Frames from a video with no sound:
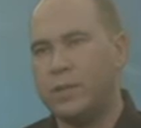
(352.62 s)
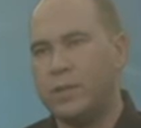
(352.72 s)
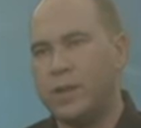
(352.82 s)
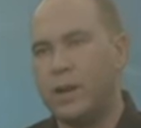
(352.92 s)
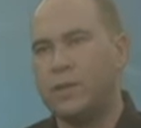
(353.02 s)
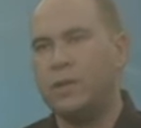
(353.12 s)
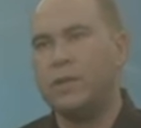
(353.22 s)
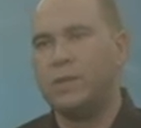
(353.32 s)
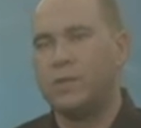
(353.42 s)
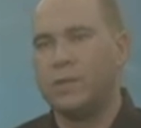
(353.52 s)
in there
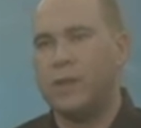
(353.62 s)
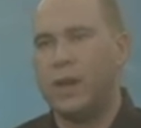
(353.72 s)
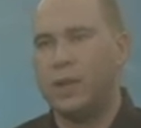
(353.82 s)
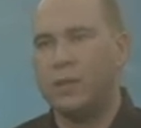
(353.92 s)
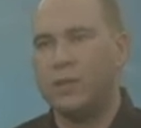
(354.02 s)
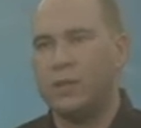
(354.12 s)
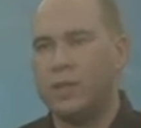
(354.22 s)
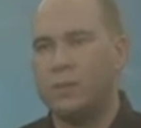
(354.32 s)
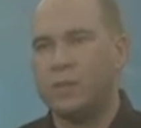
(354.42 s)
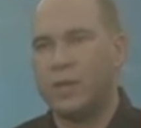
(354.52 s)
so that your
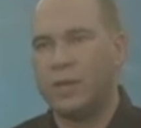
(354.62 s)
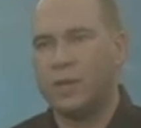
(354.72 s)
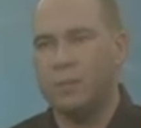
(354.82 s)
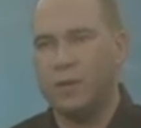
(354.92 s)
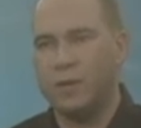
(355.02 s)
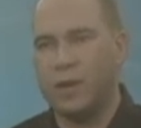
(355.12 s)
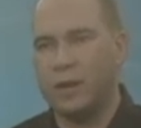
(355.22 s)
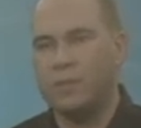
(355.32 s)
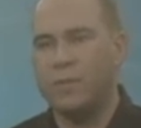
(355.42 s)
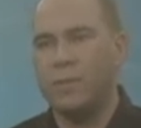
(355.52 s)
teams can
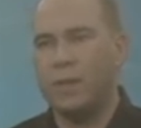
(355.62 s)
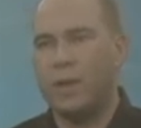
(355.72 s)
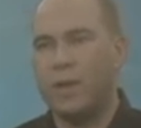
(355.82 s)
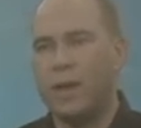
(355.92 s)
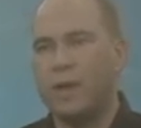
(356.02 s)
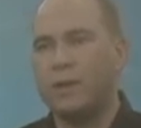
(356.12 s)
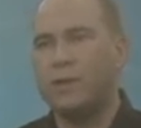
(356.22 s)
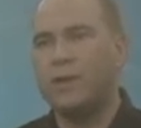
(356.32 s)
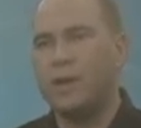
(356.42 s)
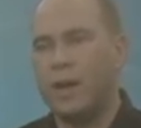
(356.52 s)
communicate. And
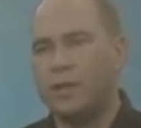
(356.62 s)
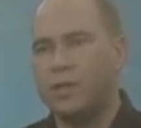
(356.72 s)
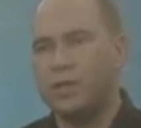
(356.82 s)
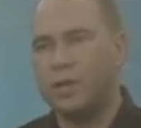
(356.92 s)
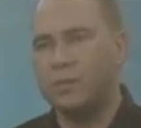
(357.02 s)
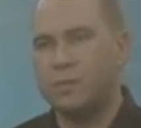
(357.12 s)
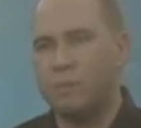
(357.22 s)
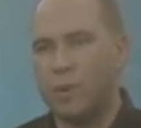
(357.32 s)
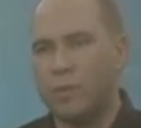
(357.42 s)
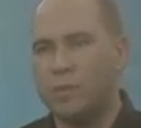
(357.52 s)
as your teams
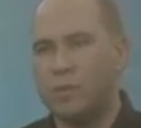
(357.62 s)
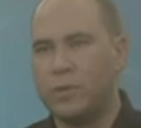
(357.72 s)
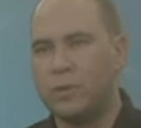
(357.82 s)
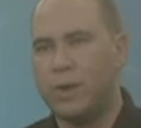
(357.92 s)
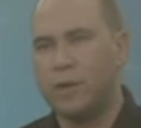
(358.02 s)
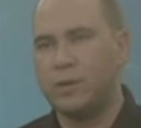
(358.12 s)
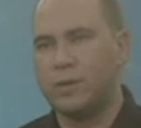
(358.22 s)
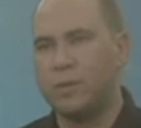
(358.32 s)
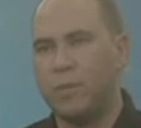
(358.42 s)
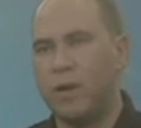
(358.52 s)
burn through their medical
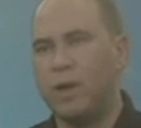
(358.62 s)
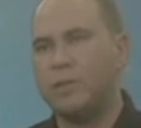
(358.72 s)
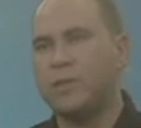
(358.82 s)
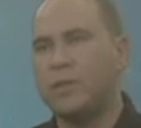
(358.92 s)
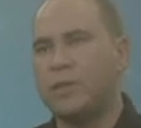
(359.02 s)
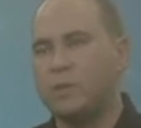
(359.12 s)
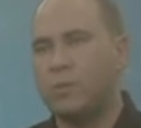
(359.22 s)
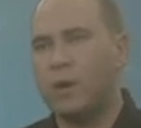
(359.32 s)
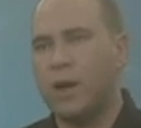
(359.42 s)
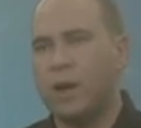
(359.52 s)
supplies,
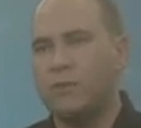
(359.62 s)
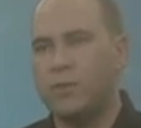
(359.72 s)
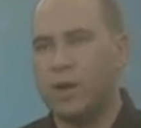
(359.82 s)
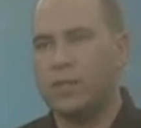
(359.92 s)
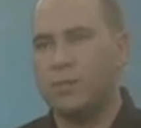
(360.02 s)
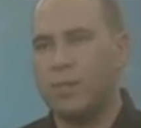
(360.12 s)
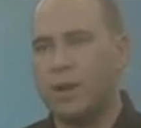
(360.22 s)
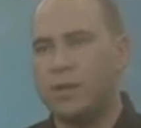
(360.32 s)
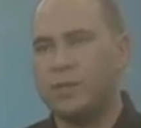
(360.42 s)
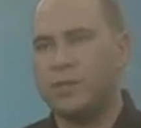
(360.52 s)
we'll have dry
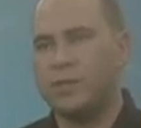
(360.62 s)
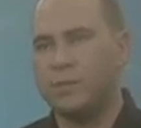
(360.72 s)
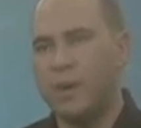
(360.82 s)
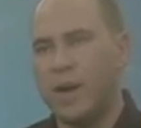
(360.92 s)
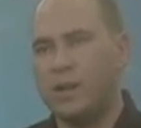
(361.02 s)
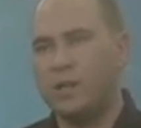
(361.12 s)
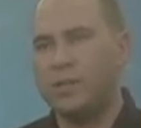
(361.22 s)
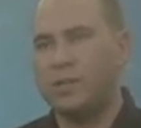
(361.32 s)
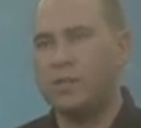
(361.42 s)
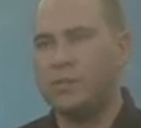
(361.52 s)
supplies such as
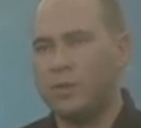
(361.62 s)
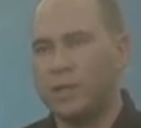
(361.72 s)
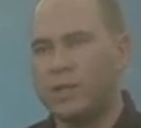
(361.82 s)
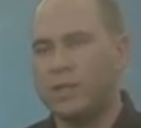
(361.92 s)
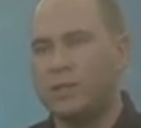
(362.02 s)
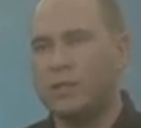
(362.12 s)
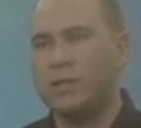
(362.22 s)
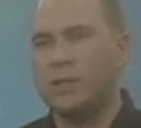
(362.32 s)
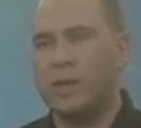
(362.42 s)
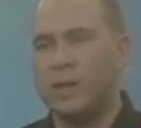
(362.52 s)
bandages, dressings,
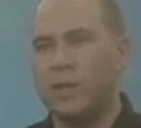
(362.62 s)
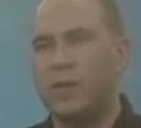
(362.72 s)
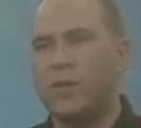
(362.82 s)
and other